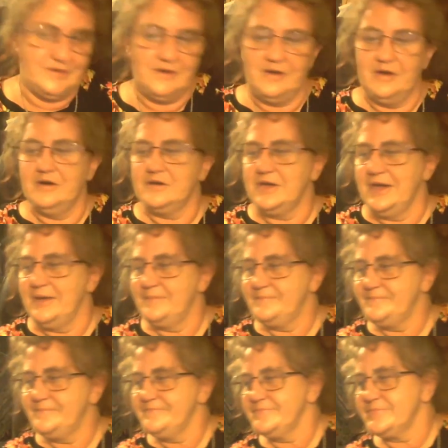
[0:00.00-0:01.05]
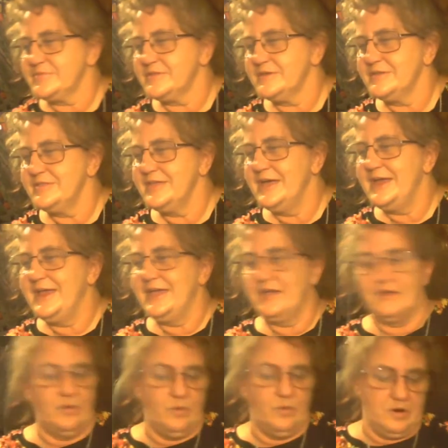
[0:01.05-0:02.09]
Okay, that ain't
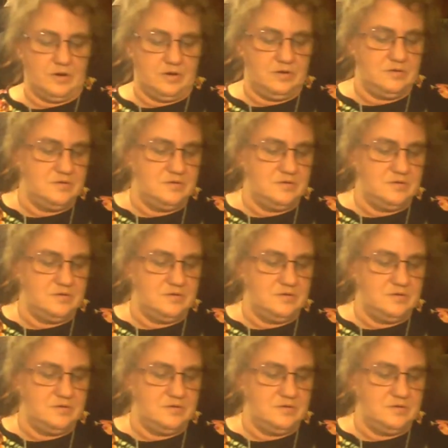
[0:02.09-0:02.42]
gonna work.